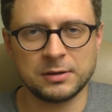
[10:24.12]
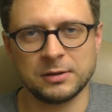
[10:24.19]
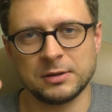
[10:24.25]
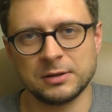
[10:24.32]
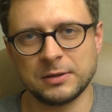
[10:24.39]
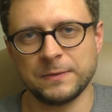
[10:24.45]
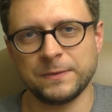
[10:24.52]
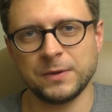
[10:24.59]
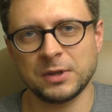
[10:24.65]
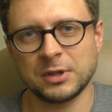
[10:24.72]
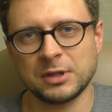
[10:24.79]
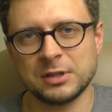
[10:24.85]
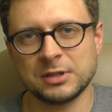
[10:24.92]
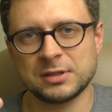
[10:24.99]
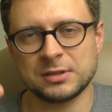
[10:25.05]
The thing
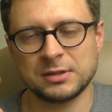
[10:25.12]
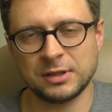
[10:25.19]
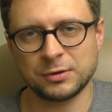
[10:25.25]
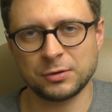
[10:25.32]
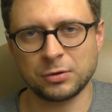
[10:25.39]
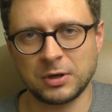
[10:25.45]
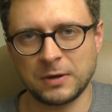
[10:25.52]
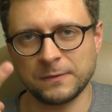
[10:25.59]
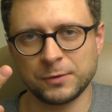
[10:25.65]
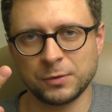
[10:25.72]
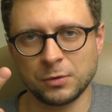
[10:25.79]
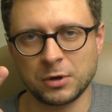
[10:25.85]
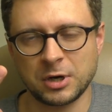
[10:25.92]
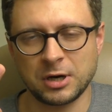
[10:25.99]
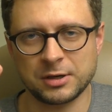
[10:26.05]
is that you have
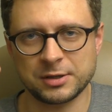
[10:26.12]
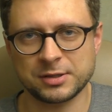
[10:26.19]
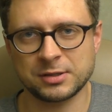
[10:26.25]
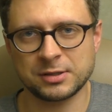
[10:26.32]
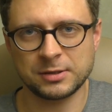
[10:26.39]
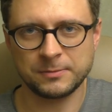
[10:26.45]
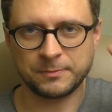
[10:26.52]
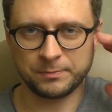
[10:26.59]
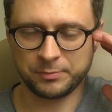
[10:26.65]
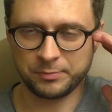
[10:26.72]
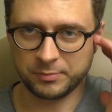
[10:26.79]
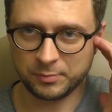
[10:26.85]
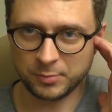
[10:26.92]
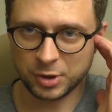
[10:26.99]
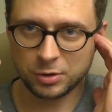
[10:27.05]
two cars,
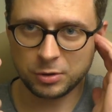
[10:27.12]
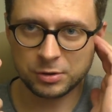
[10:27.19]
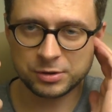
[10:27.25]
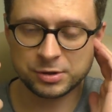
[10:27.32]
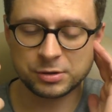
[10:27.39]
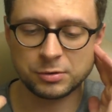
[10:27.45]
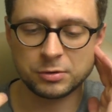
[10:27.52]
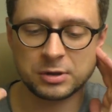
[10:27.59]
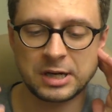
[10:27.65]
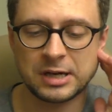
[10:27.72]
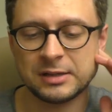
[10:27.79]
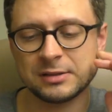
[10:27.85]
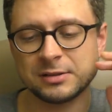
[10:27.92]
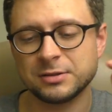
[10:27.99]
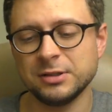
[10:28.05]
because you
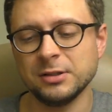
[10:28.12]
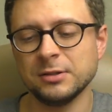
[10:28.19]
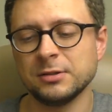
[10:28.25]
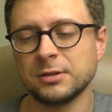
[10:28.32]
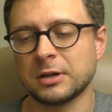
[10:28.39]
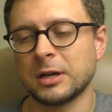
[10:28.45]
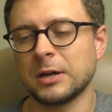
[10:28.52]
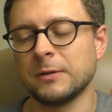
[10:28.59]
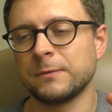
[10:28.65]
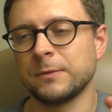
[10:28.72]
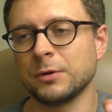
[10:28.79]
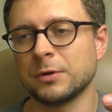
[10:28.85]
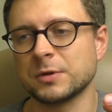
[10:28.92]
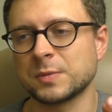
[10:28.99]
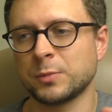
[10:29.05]
can't really drive
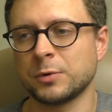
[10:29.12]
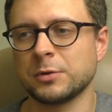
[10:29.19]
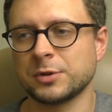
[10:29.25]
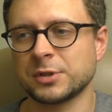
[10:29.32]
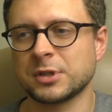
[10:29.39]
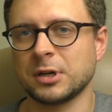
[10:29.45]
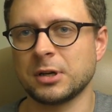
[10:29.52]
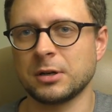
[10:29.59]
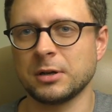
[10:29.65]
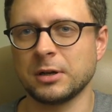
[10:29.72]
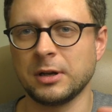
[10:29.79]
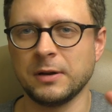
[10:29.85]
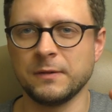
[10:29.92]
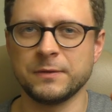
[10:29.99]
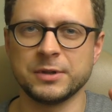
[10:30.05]
your sports car
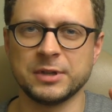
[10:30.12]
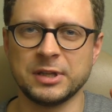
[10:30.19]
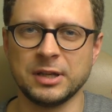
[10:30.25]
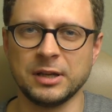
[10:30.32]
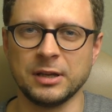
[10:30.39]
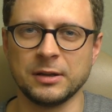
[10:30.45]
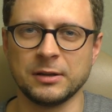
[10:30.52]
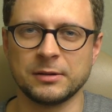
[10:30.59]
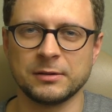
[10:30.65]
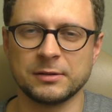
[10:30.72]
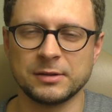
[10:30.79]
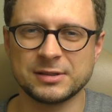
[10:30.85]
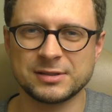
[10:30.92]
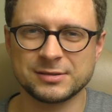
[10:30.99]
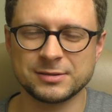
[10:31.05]
every day.
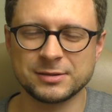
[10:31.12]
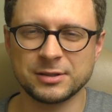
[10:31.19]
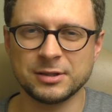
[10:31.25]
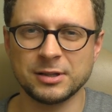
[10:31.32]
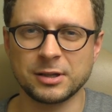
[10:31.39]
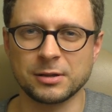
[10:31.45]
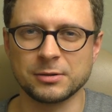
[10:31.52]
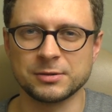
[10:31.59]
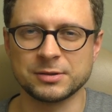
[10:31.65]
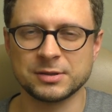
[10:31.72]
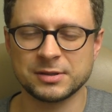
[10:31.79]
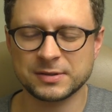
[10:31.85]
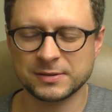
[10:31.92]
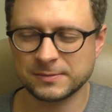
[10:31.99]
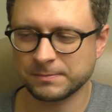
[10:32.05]
It's ridiculous,
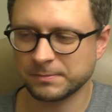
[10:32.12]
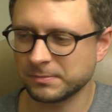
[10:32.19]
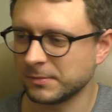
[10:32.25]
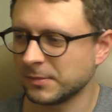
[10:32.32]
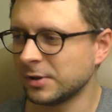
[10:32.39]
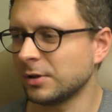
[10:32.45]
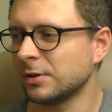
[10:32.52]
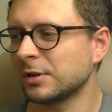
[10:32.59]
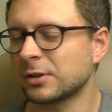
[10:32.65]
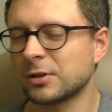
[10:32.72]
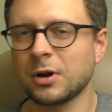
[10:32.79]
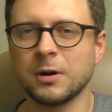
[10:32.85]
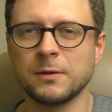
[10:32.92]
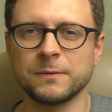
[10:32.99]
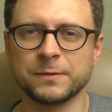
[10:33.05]
it's not
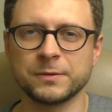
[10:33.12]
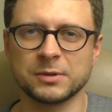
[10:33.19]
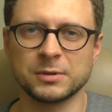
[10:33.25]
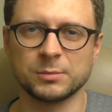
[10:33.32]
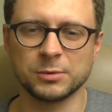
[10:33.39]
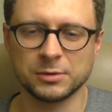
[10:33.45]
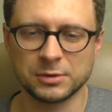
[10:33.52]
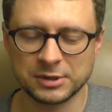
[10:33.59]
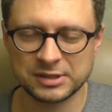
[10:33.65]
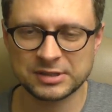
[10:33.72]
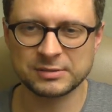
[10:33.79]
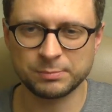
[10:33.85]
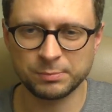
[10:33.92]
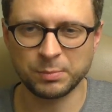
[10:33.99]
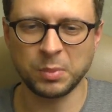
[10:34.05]
comfortable,
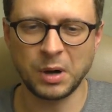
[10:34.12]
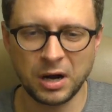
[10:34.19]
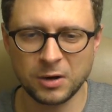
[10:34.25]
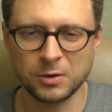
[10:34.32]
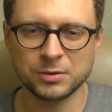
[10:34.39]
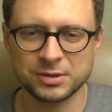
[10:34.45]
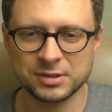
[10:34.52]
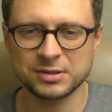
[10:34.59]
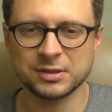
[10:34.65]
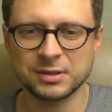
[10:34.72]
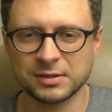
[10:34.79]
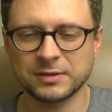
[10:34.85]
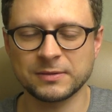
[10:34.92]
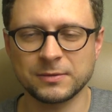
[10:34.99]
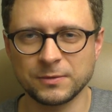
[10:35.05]
it's bouncy,
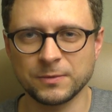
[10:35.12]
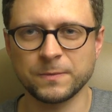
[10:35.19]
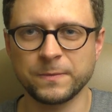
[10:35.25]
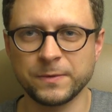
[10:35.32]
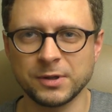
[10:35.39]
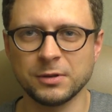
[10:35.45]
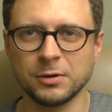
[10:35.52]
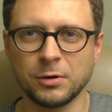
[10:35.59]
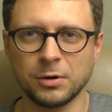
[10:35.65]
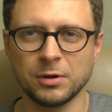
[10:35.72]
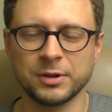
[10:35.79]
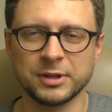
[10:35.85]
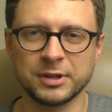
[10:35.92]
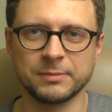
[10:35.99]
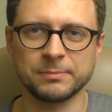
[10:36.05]
it, you feel
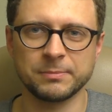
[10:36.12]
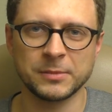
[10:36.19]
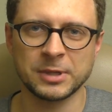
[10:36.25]
all the